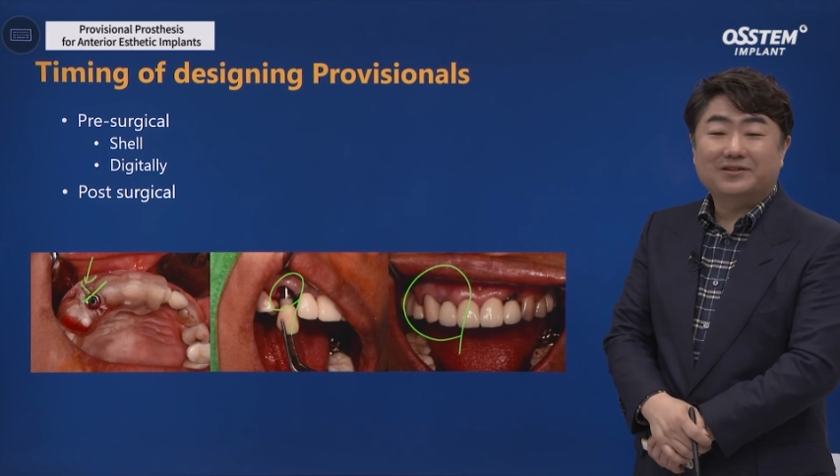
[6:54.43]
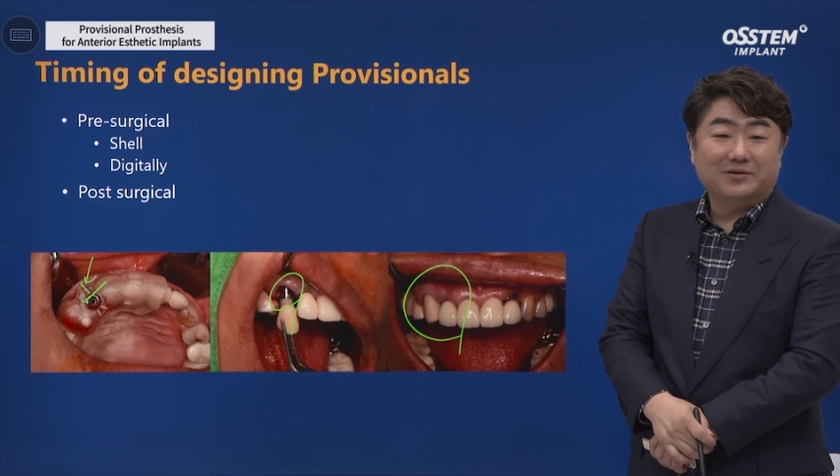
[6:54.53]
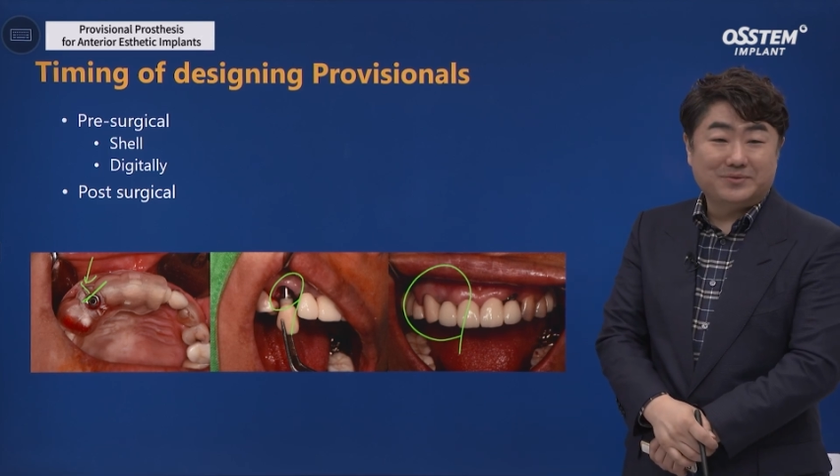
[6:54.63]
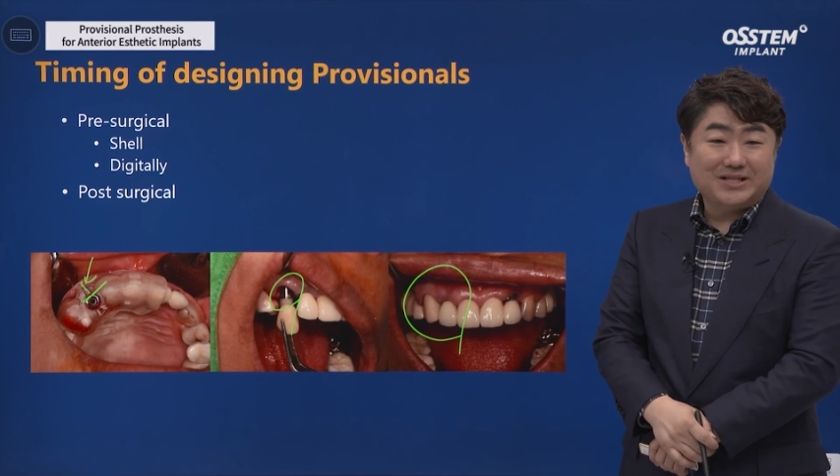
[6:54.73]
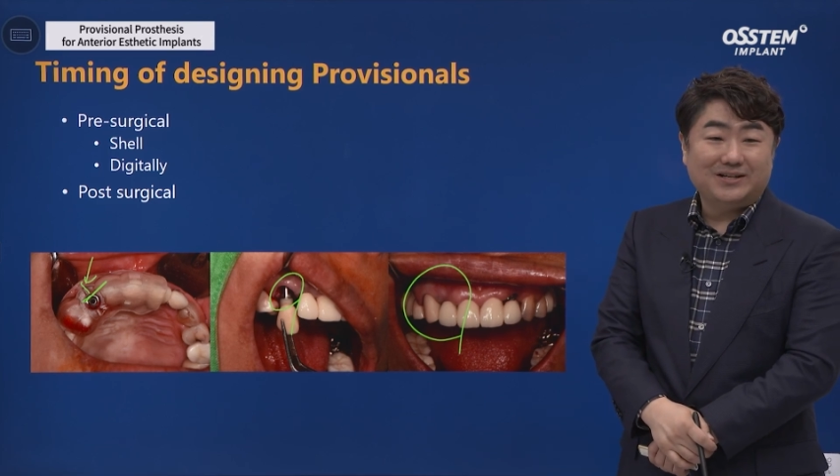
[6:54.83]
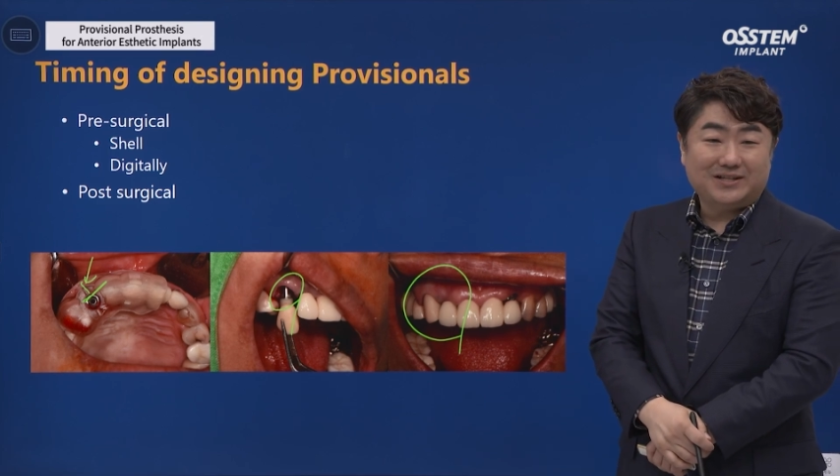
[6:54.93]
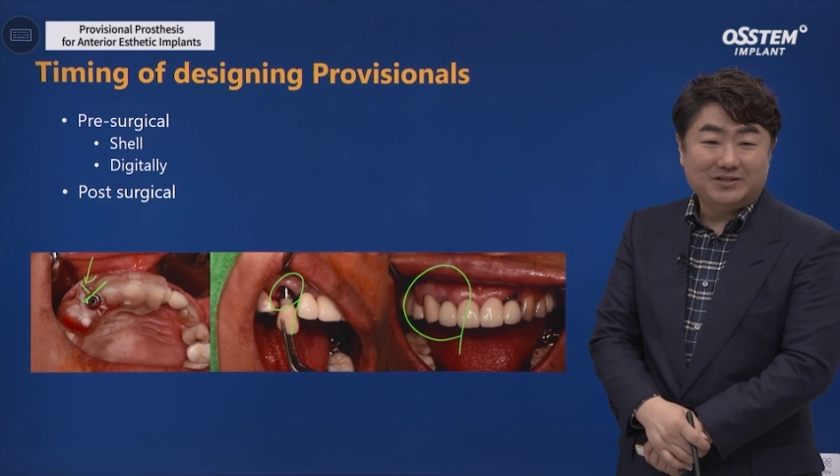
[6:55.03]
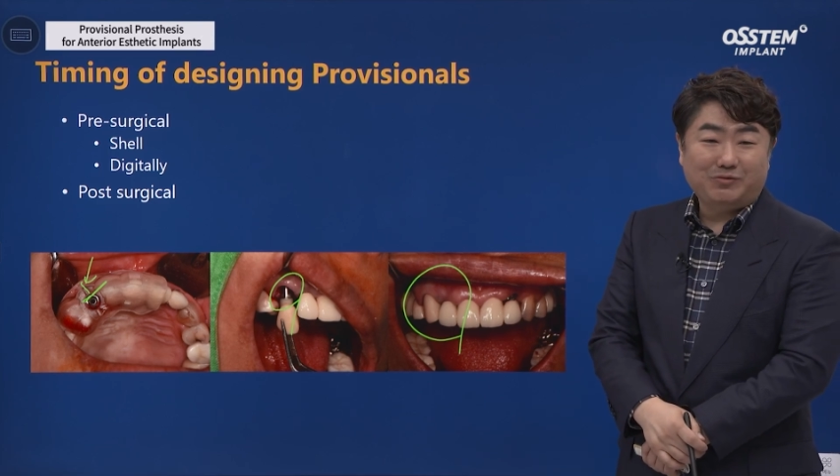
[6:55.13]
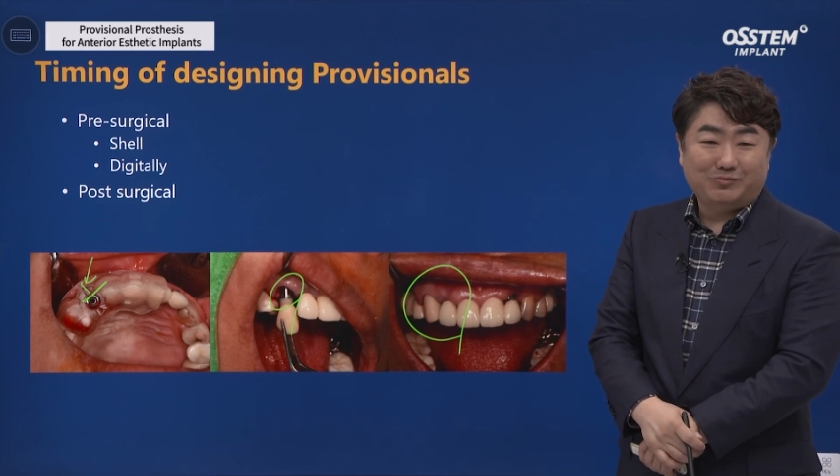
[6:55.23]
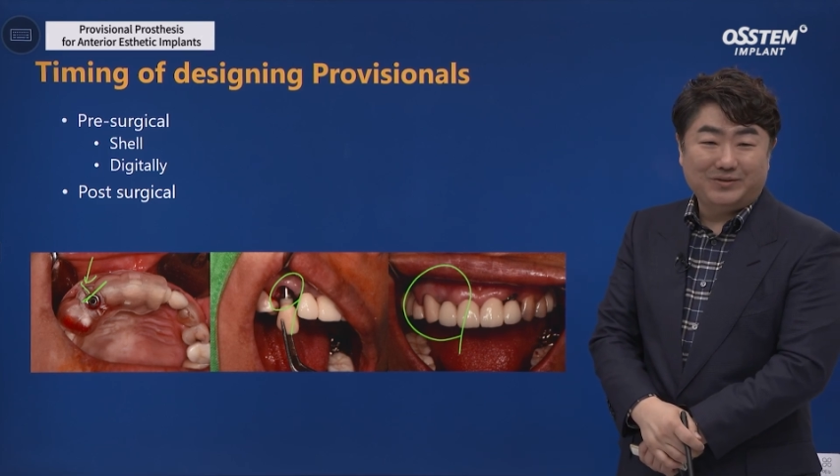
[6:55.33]
and there's not
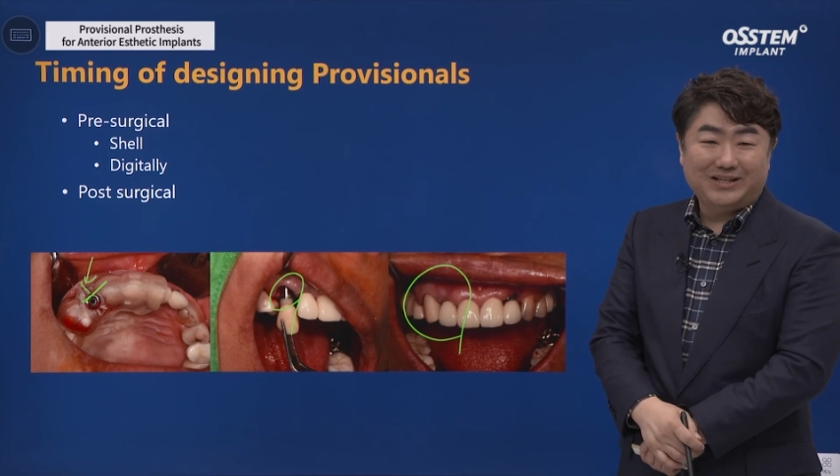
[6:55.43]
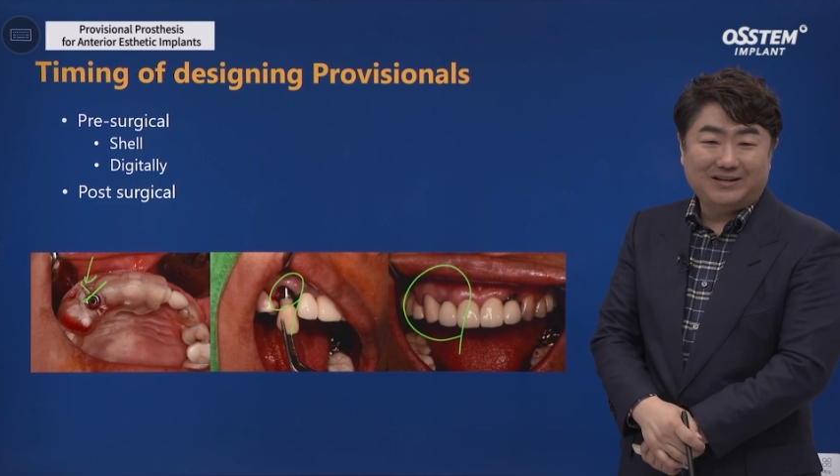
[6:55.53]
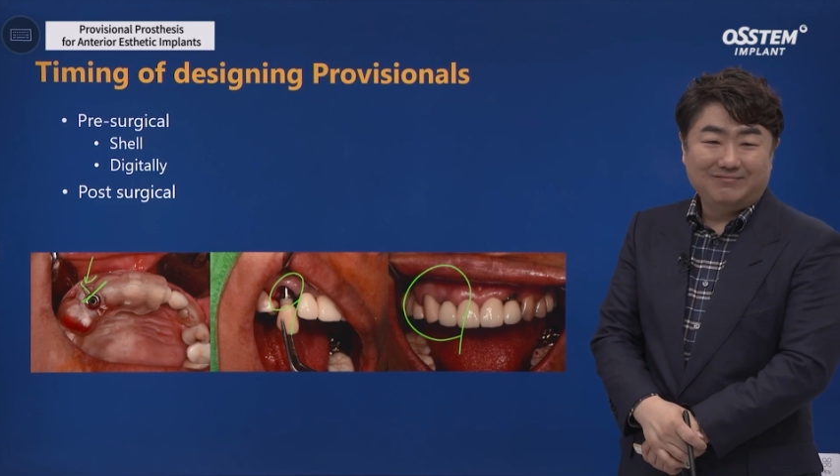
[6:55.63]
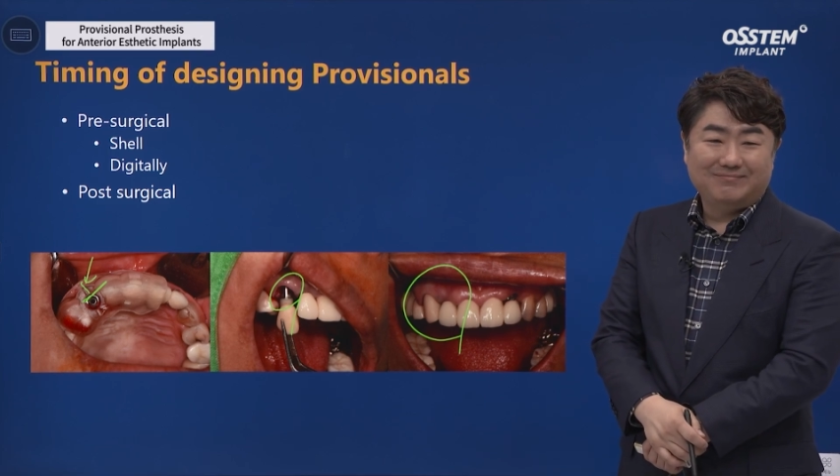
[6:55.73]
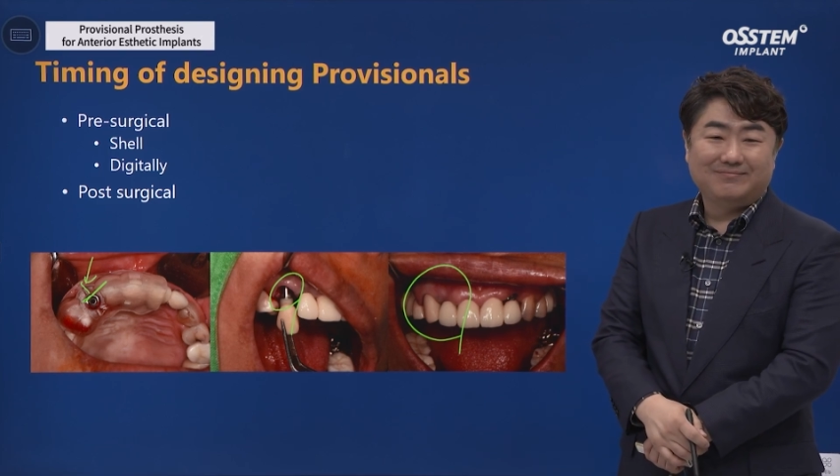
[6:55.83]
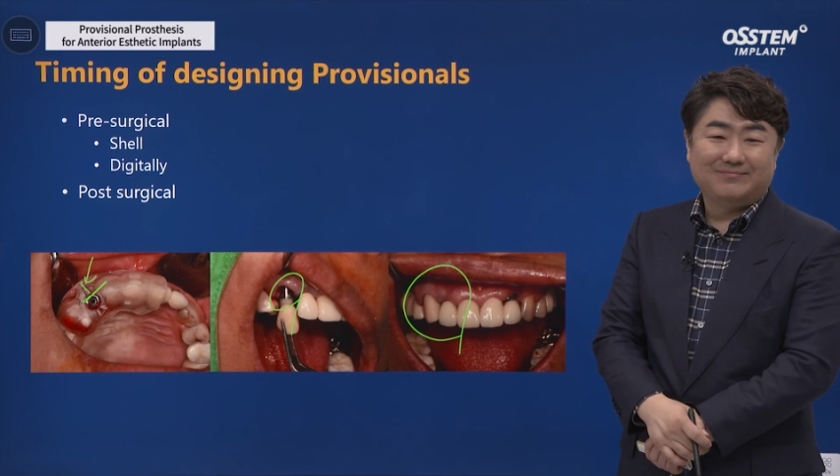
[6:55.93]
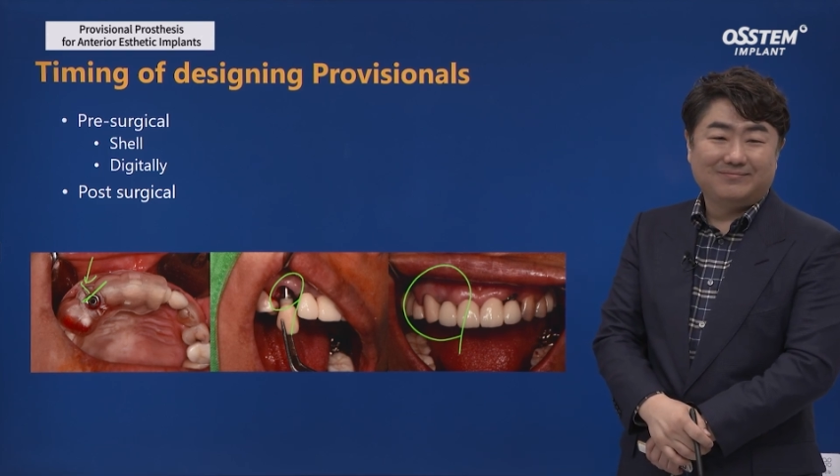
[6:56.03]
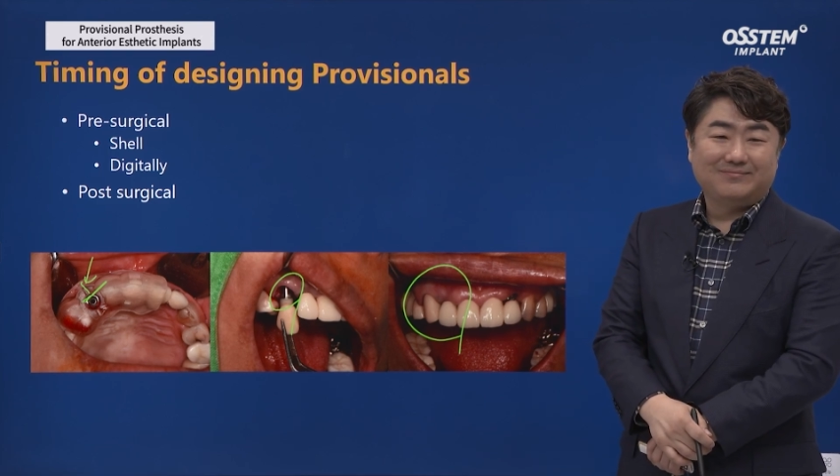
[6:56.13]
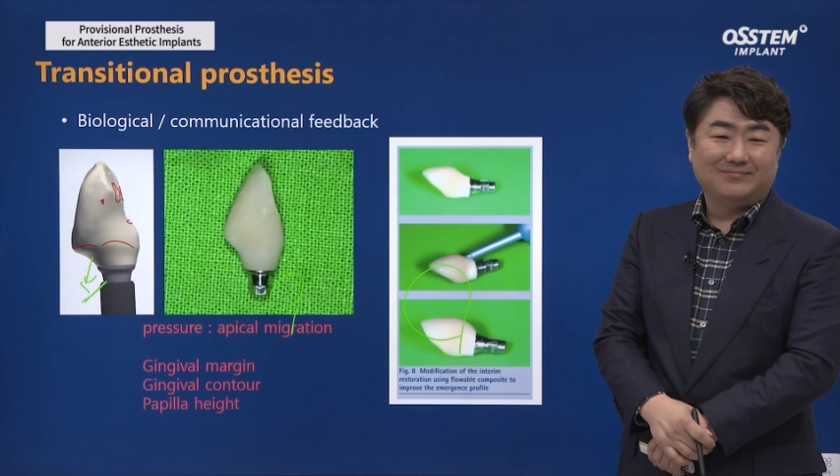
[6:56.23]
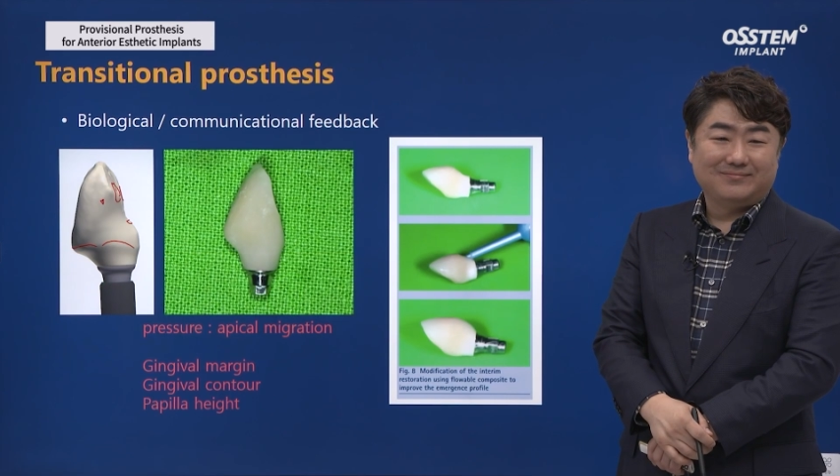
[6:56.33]
much to talk about.